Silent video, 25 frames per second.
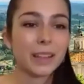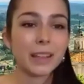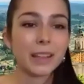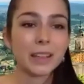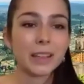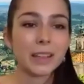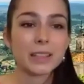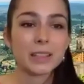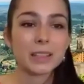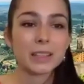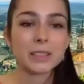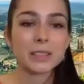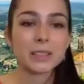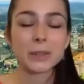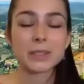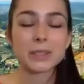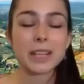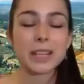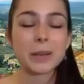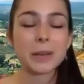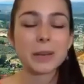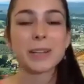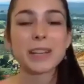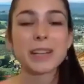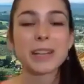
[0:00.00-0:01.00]
So
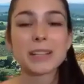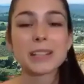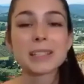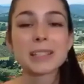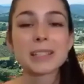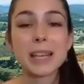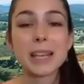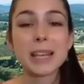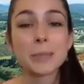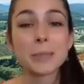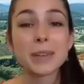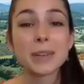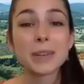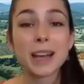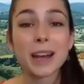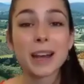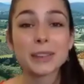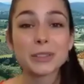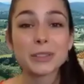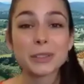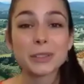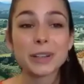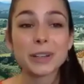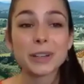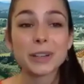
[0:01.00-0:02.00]
San
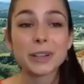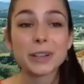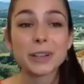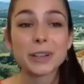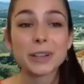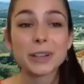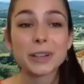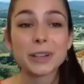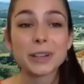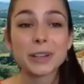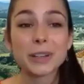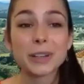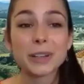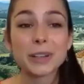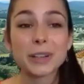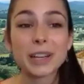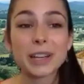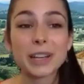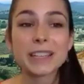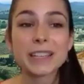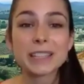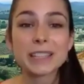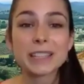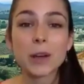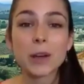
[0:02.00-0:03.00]
Miniato is only
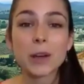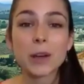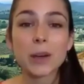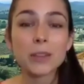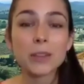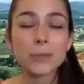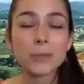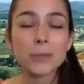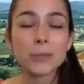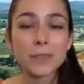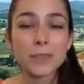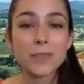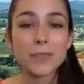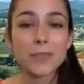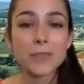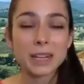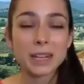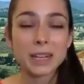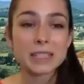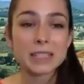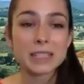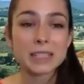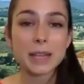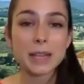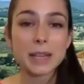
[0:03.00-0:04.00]
45 minutes
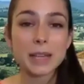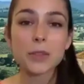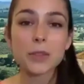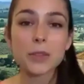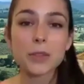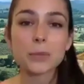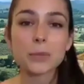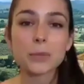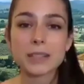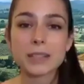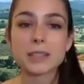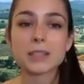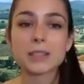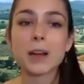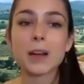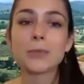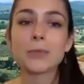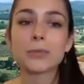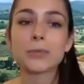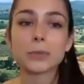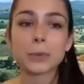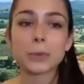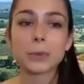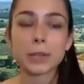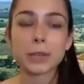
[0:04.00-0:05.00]
southwest of
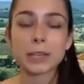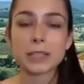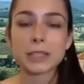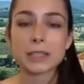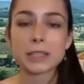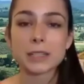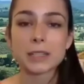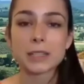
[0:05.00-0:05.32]
Florence.